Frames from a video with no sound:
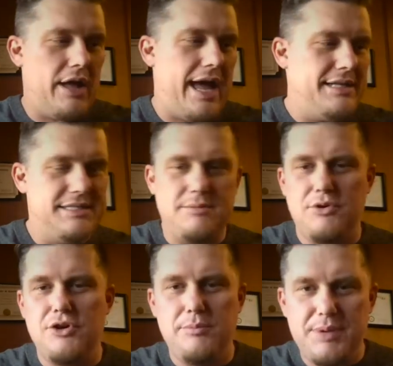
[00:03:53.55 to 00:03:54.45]
add some
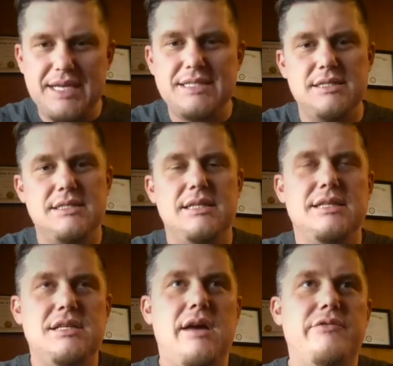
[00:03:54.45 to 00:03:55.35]
good pieces to
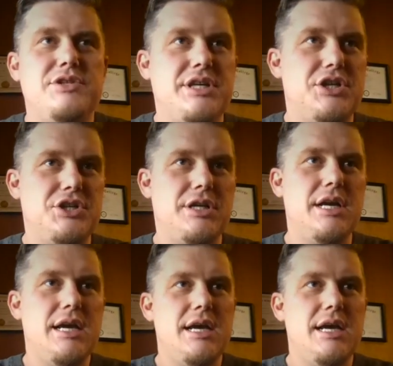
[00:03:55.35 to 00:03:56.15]
this conversation.